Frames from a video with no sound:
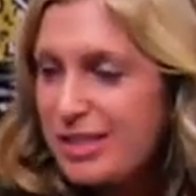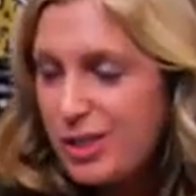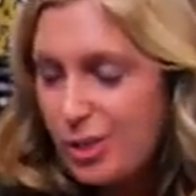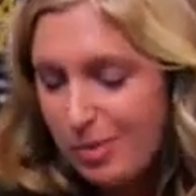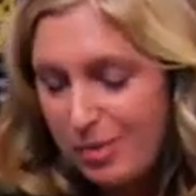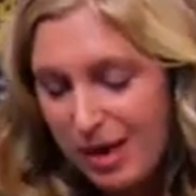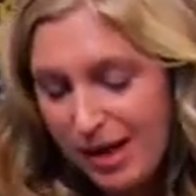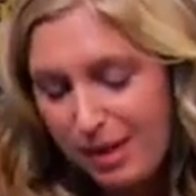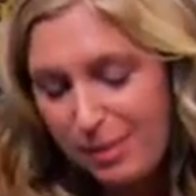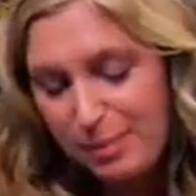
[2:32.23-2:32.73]

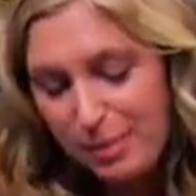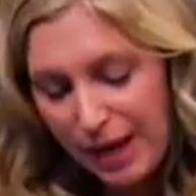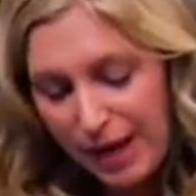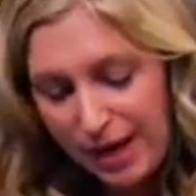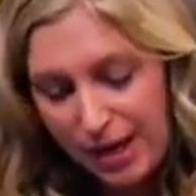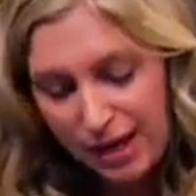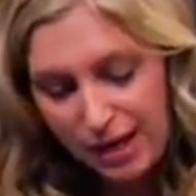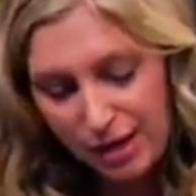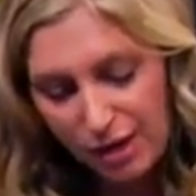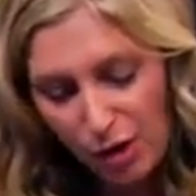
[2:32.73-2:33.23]
consuming,
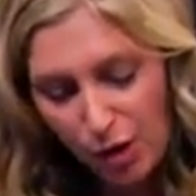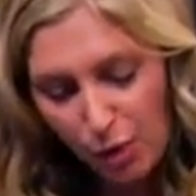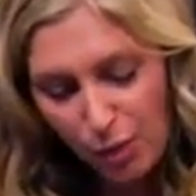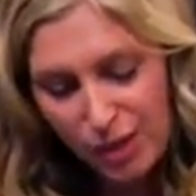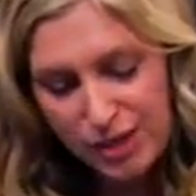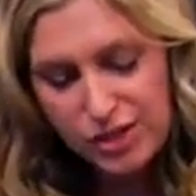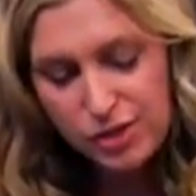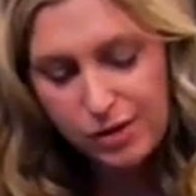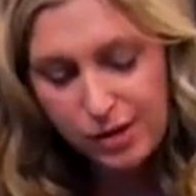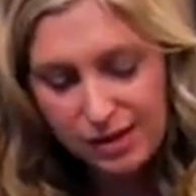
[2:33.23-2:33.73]
but you know,
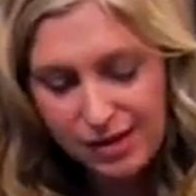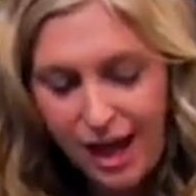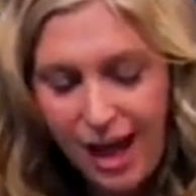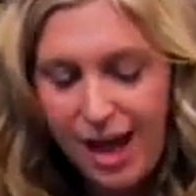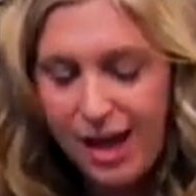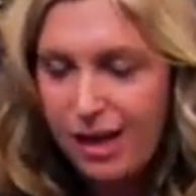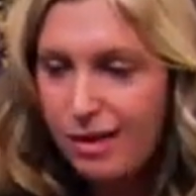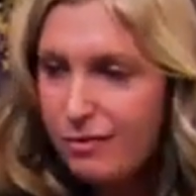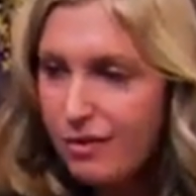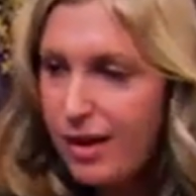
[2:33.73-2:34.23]
once you get the
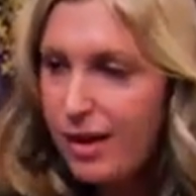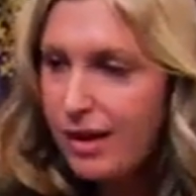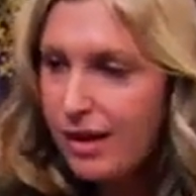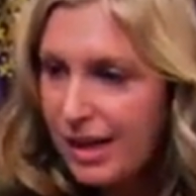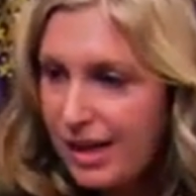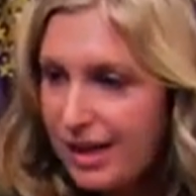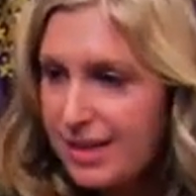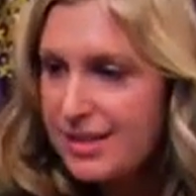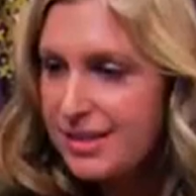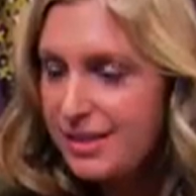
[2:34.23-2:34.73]
hang of it,
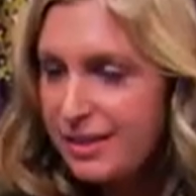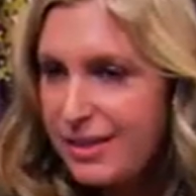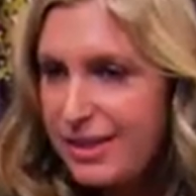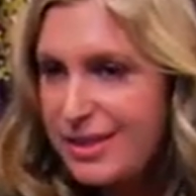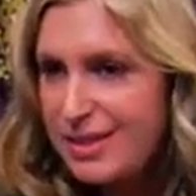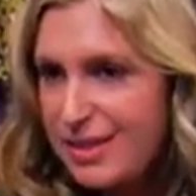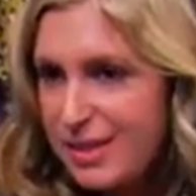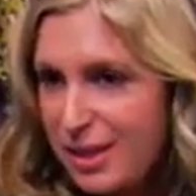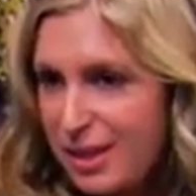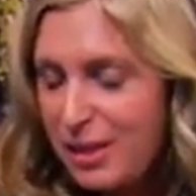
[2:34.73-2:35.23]
it gets a little
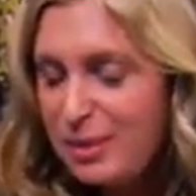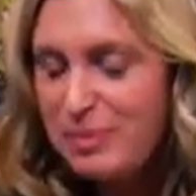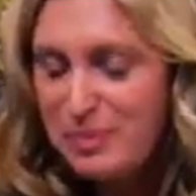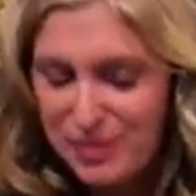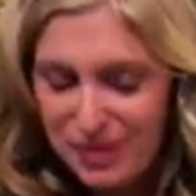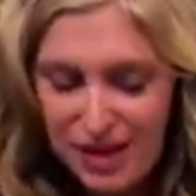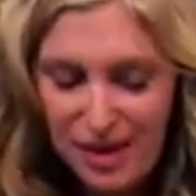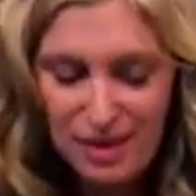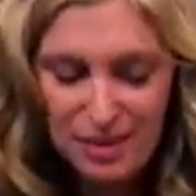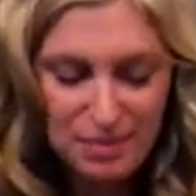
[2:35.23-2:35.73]
easier.
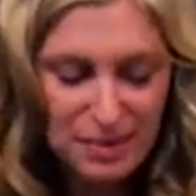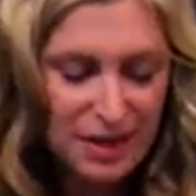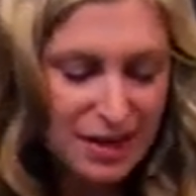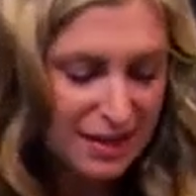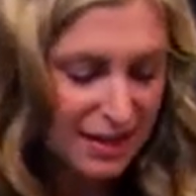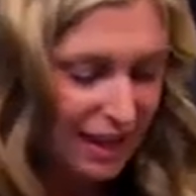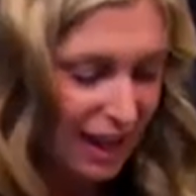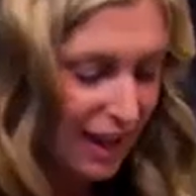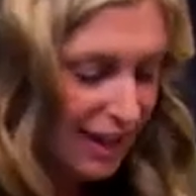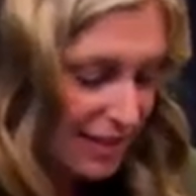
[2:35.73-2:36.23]

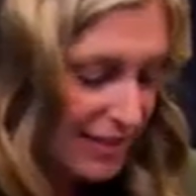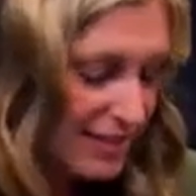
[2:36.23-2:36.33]
But yeah,